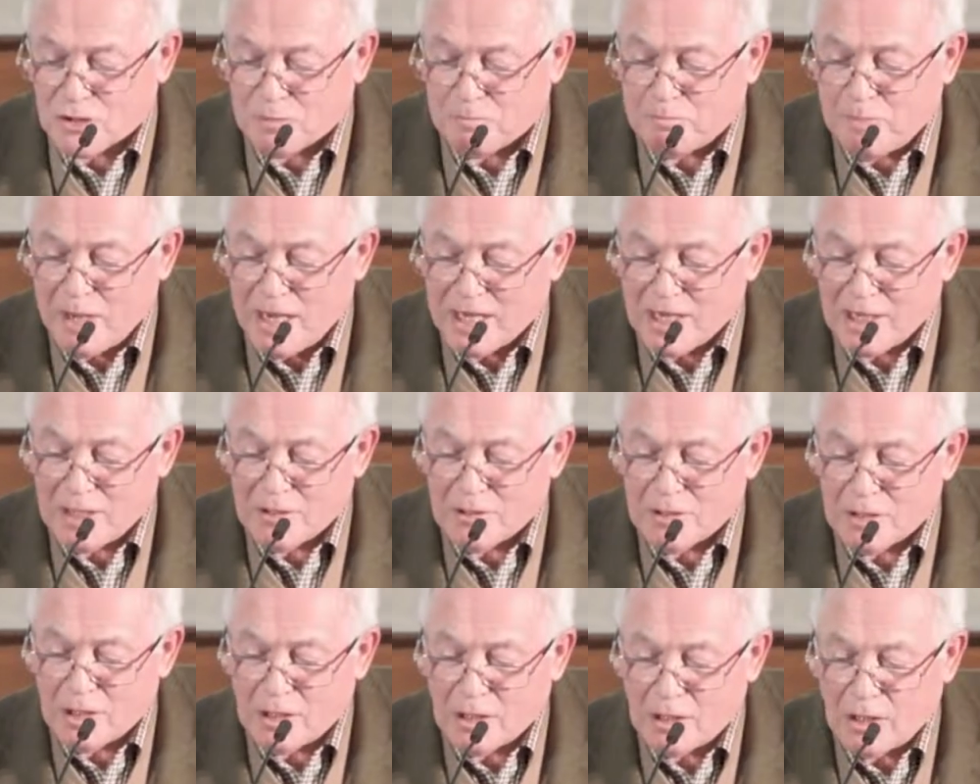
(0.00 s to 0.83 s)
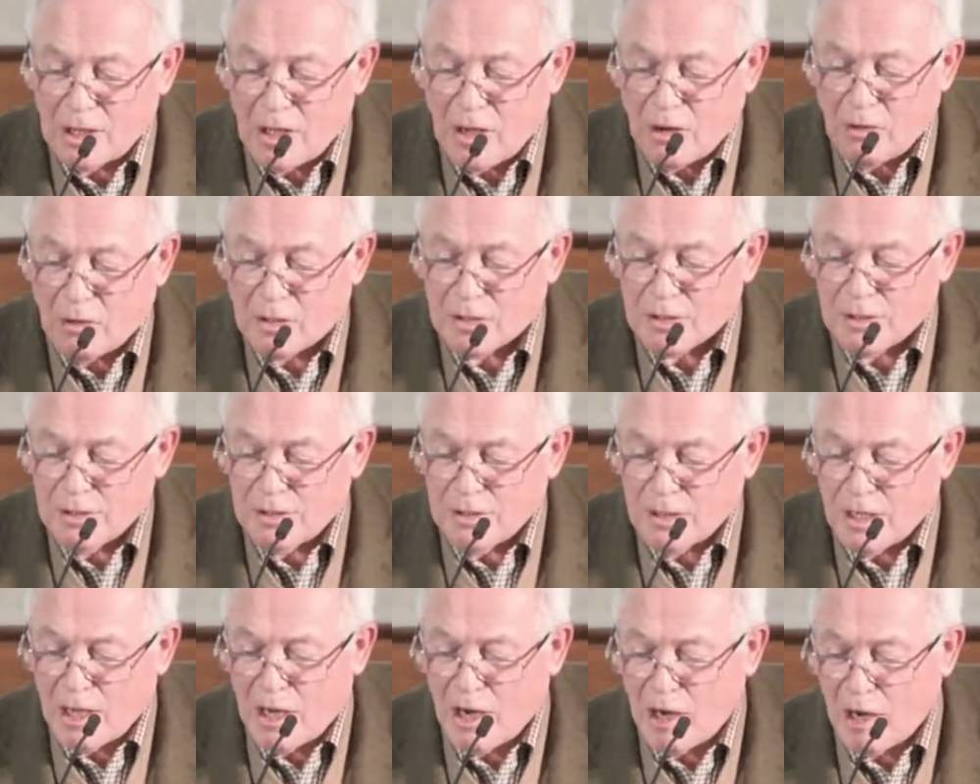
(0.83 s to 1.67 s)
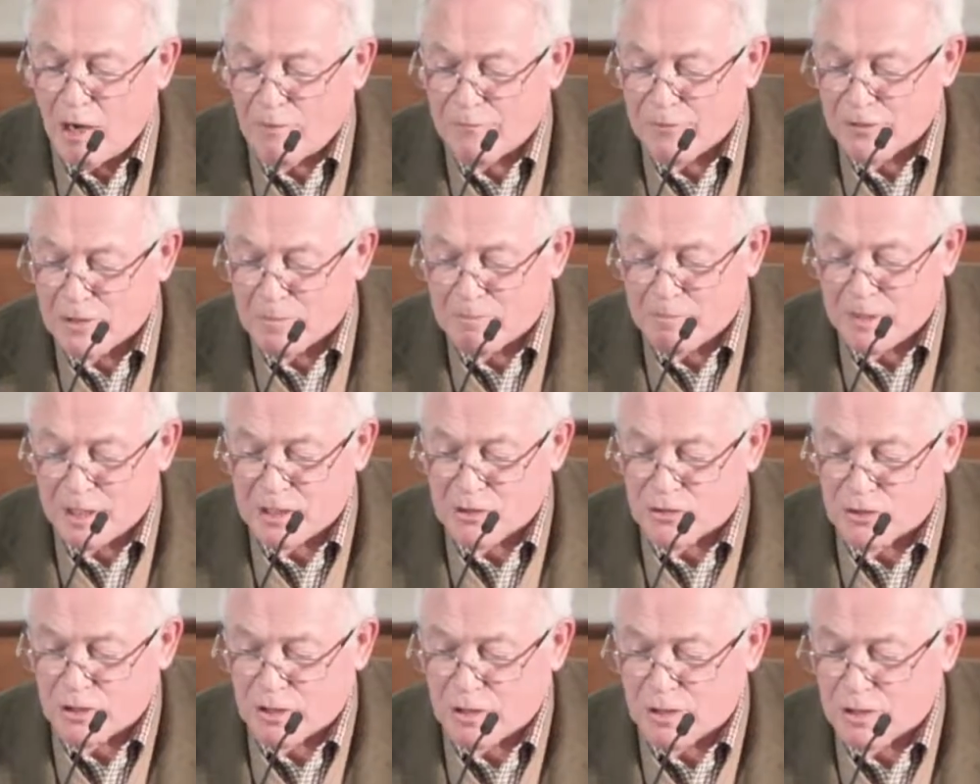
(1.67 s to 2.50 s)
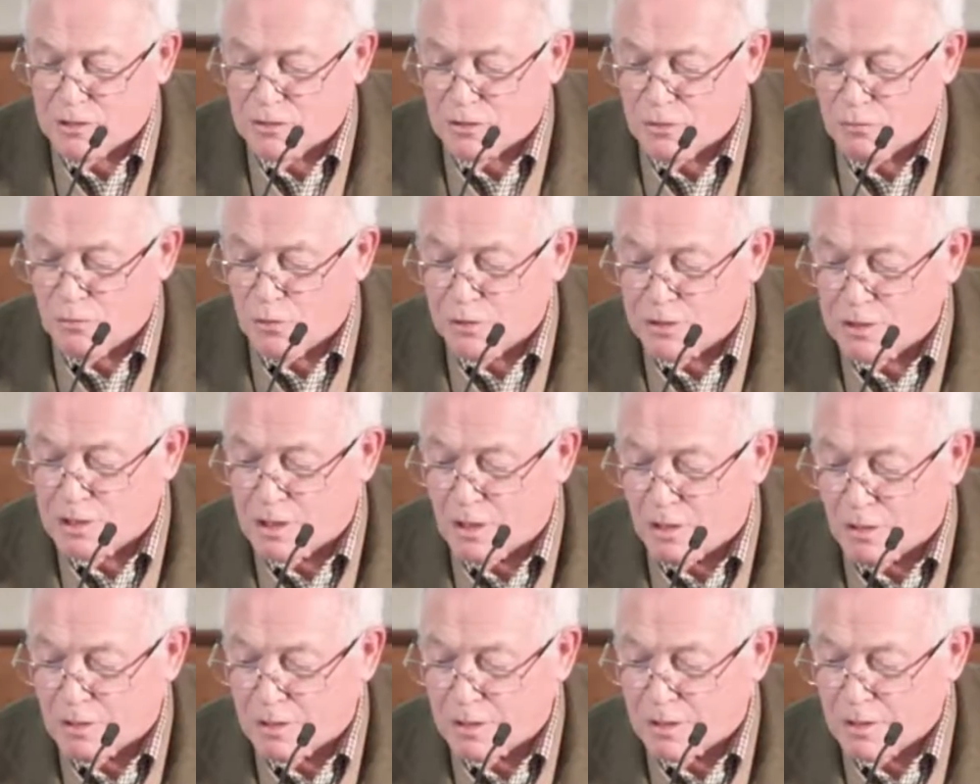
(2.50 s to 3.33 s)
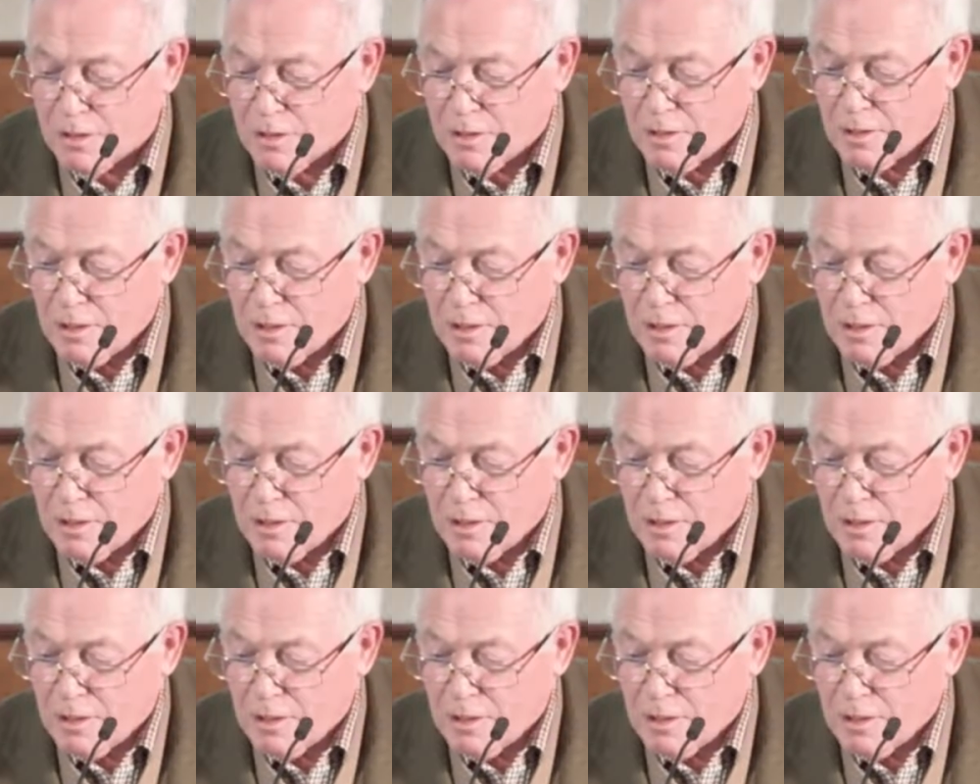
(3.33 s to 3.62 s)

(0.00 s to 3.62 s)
speck in the lower half of the picture is a woodcock